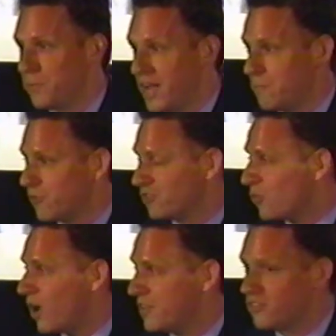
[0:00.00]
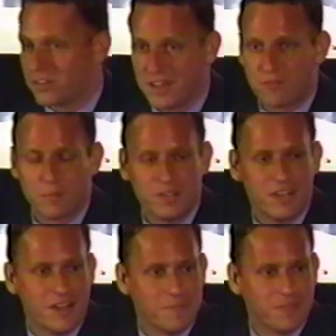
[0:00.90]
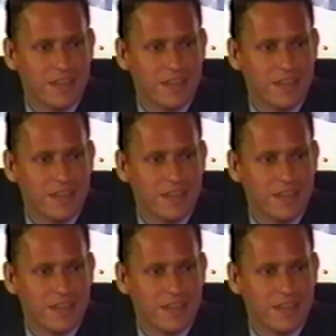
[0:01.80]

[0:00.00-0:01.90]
papers on why this could never be done.